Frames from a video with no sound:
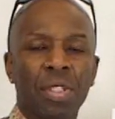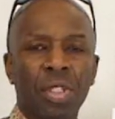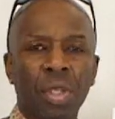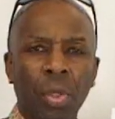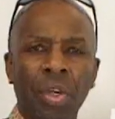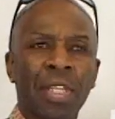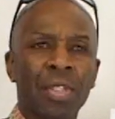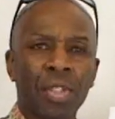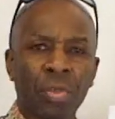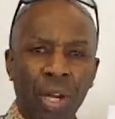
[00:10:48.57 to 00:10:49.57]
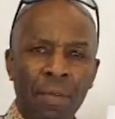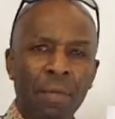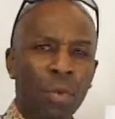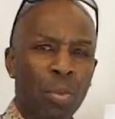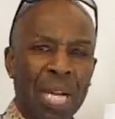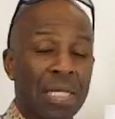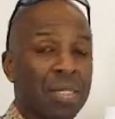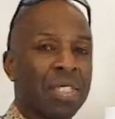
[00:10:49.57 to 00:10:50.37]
so you'd look into the rainfall patterns